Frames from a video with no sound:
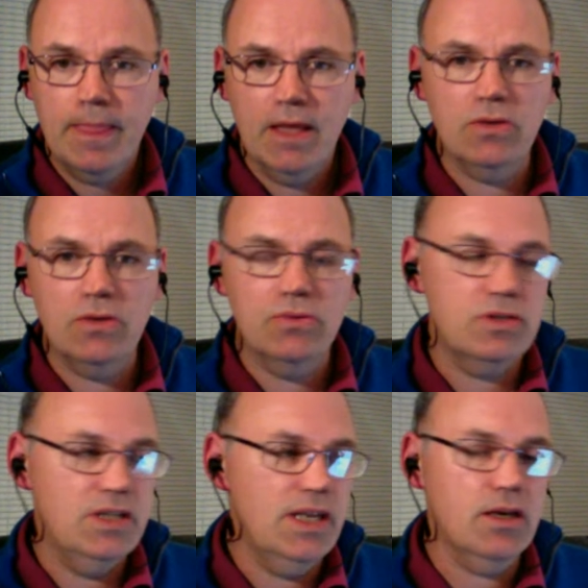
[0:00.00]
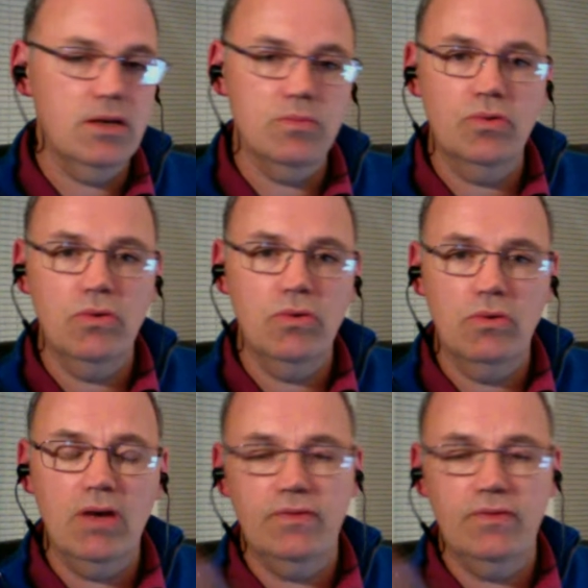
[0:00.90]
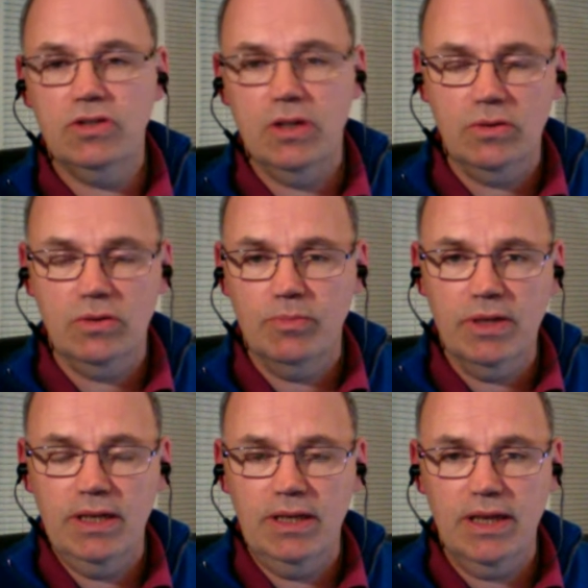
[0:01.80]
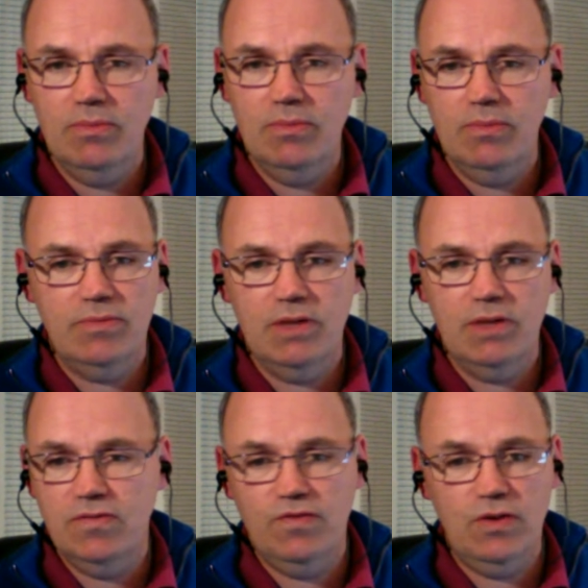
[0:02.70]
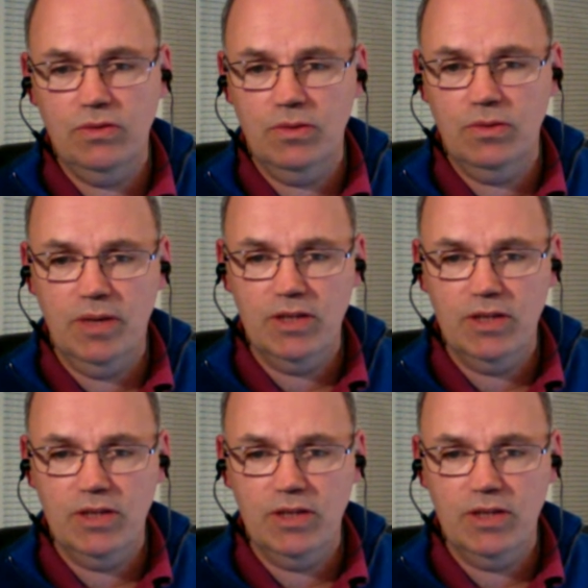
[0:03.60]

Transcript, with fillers: Yeah. Of course, Nikon were all over the show completely. They were they filled the place